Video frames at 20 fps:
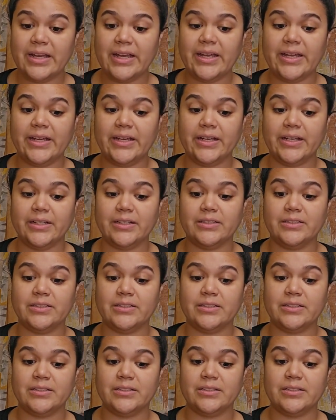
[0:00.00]
and
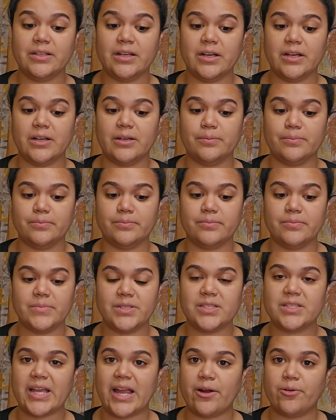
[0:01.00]

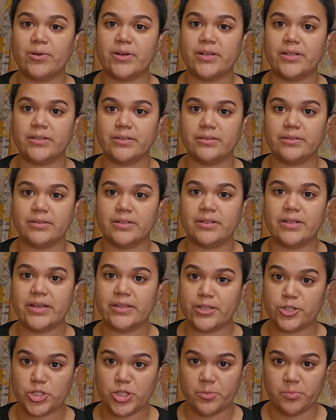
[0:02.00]
Siren in
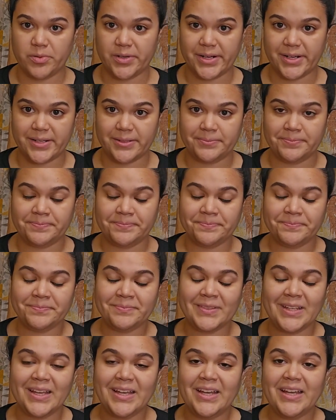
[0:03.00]
the Shipwreck.
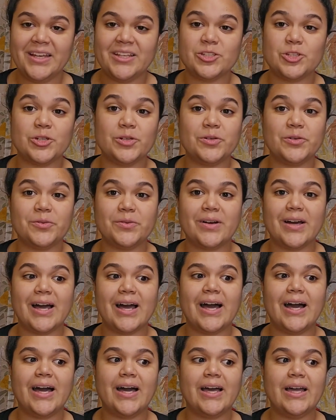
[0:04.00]
So
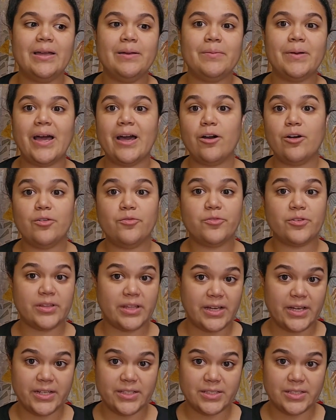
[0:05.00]
I'm out for the
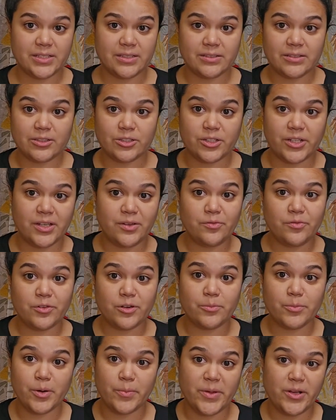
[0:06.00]
hunt looking
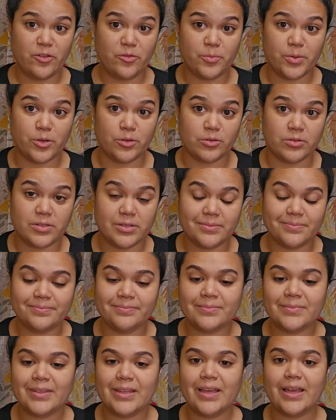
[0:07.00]
for Mermaid of Pearls.
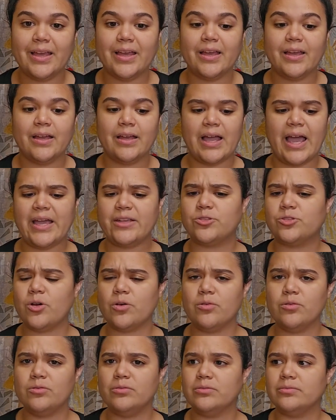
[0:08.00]
I
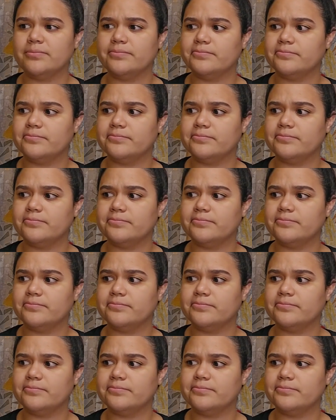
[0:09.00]
don't